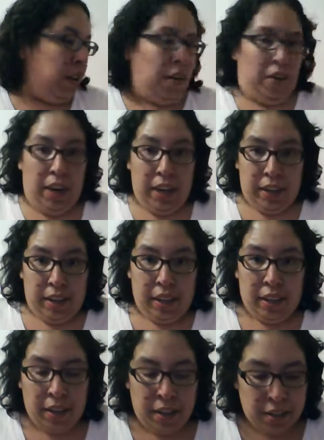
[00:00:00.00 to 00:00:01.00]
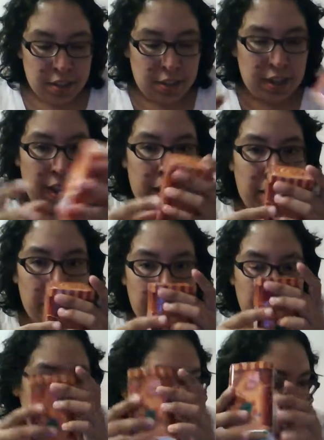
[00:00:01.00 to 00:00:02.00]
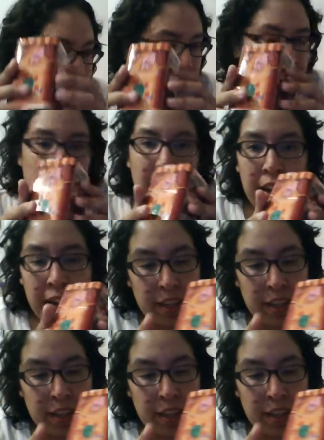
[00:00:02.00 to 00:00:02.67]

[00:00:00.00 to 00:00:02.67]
Alright, so then next we've got